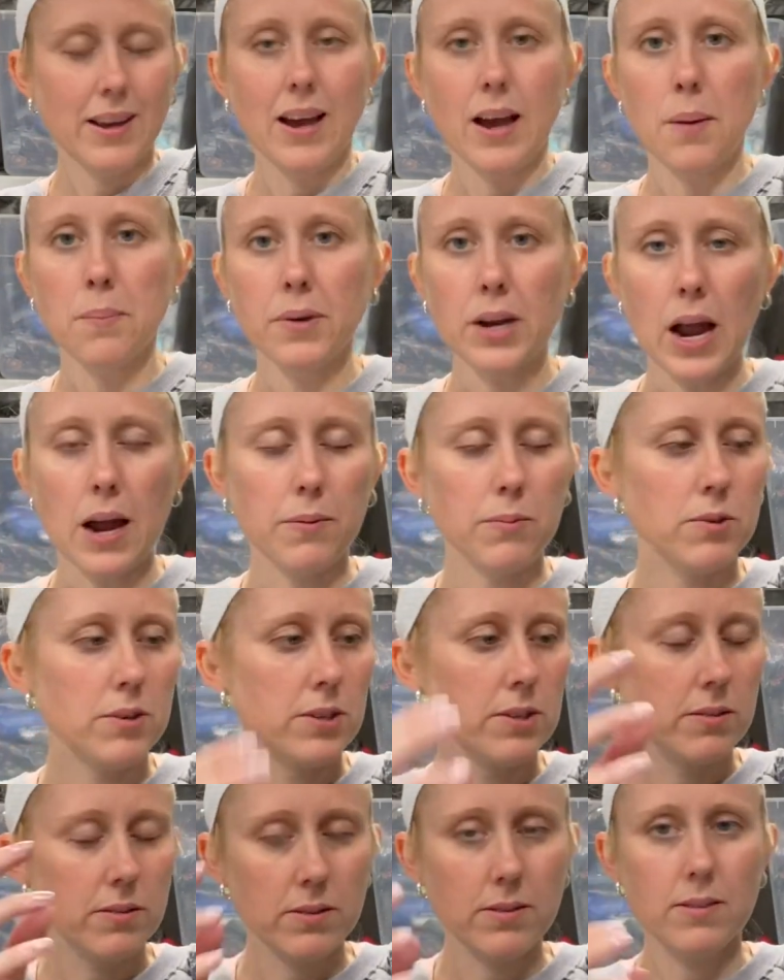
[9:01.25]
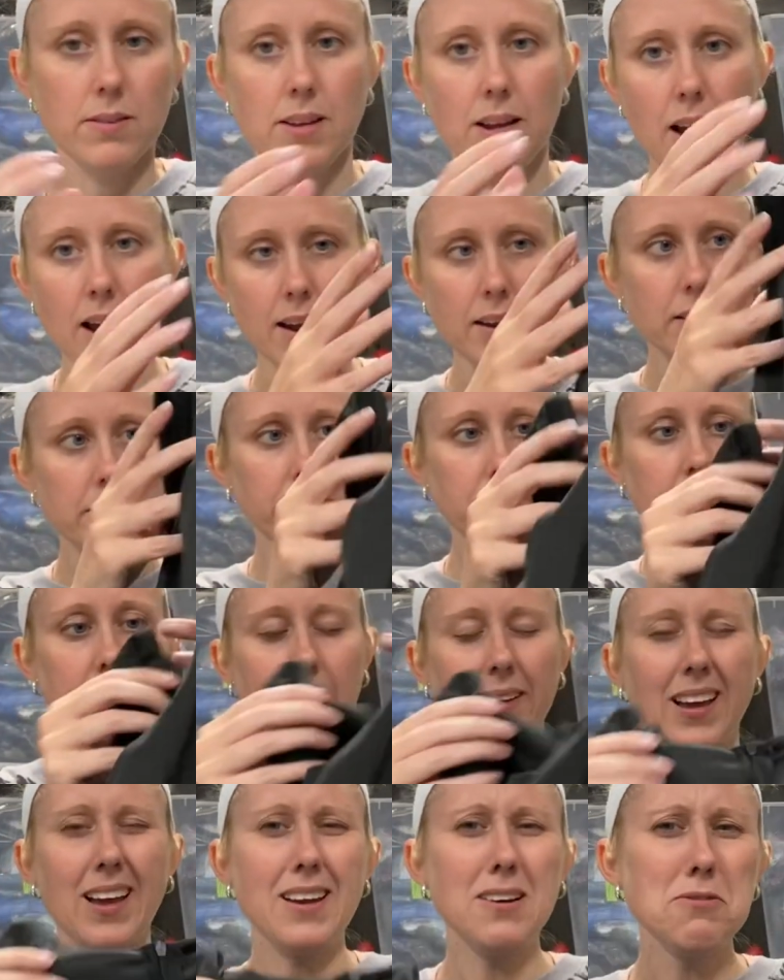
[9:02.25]
I'm kind of
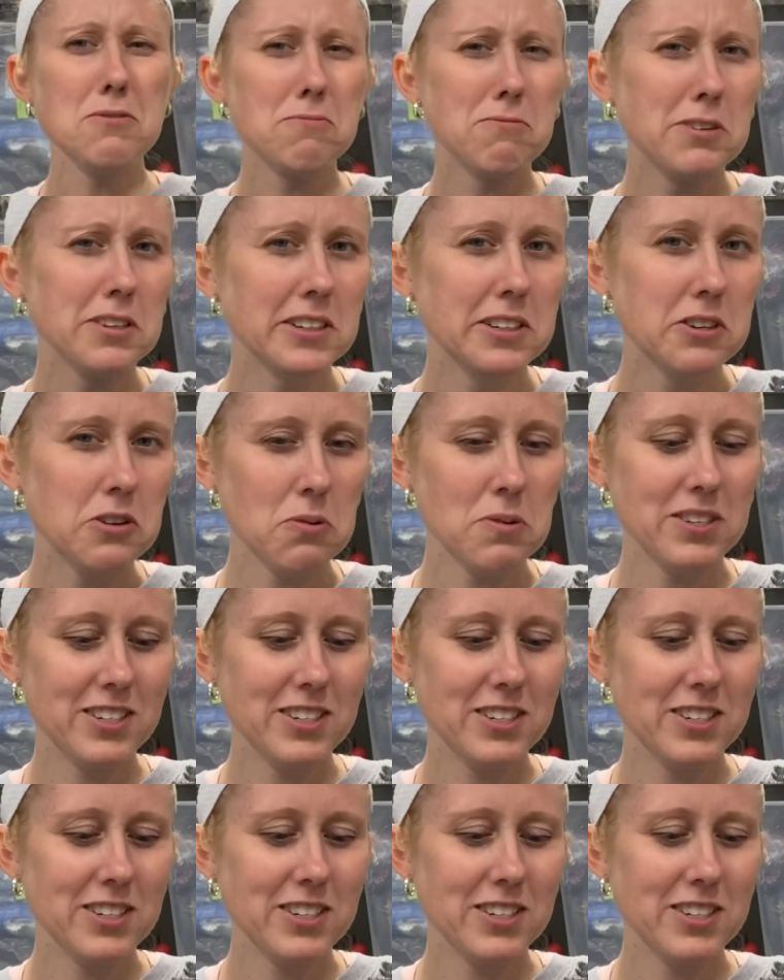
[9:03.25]
like, I don't really know what